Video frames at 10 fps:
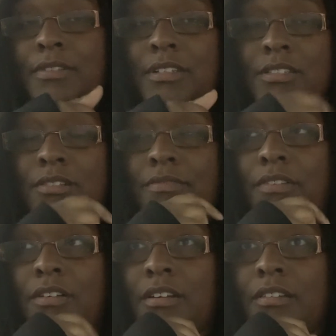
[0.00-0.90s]
good so
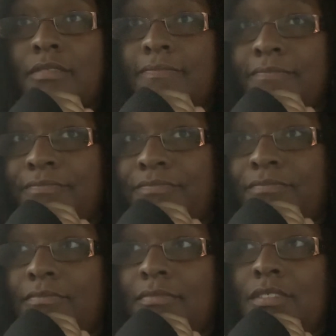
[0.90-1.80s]
far.
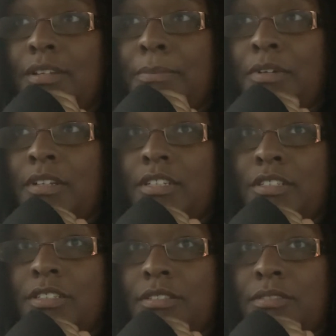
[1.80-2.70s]
No more
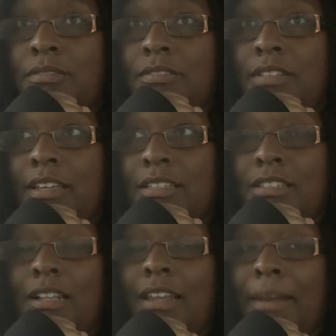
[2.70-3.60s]
issues, I guess, because
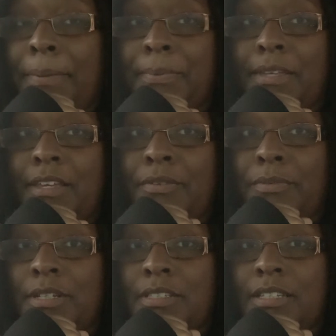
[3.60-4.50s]
a lot of people getting
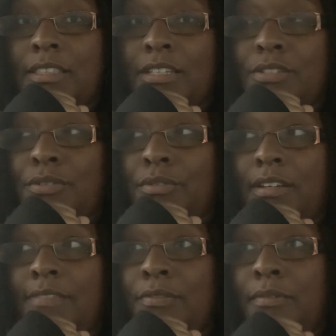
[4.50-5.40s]
arrested at that school
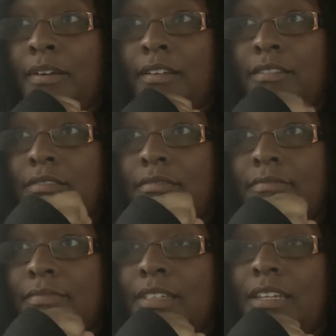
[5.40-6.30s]
left and right.
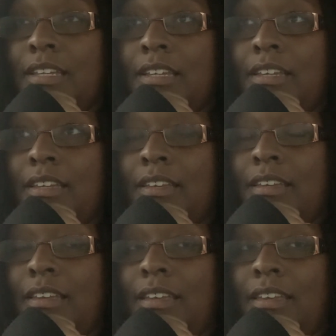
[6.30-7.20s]

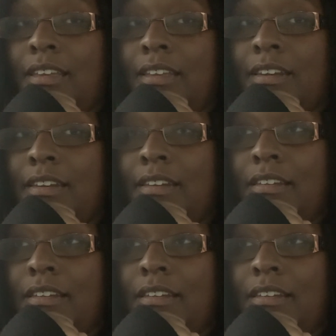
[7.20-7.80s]
And